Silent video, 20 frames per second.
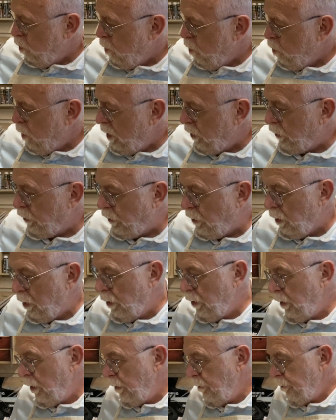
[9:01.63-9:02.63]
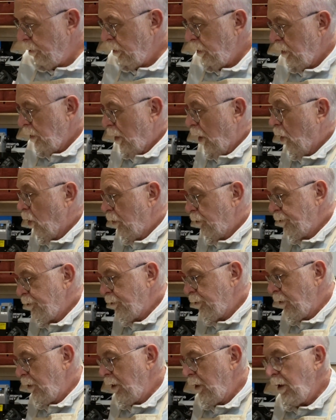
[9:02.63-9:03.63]
was done.
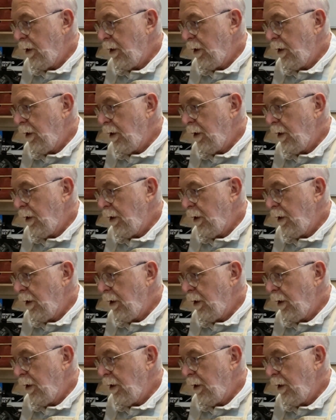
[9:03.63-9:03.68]
Oh,